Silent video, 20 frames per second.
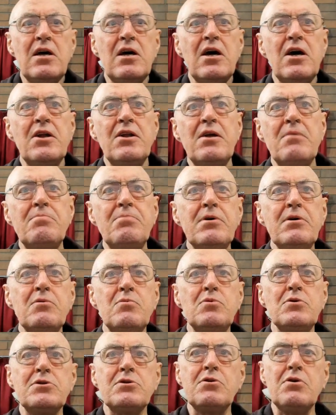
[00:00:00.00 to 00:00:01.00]
An emperor
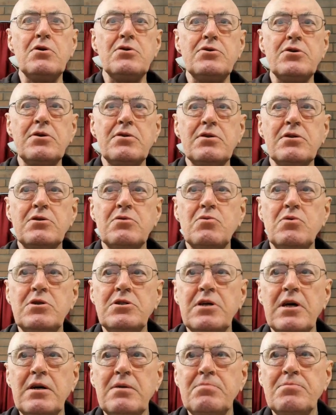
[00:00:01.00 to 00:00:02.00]
was crossing the Swiss
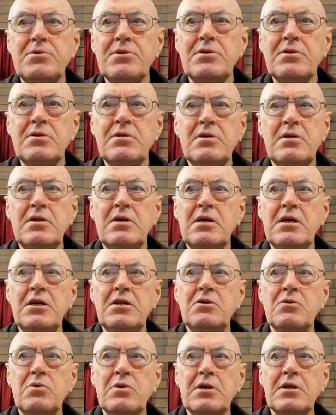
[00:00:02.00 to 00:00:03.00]
Alps
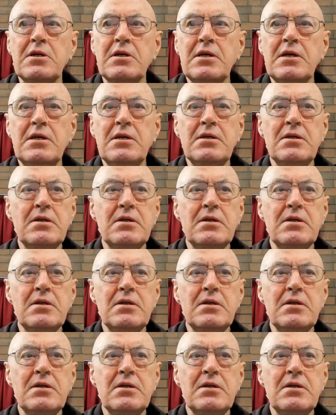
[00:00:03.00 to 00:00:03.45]
into Italy.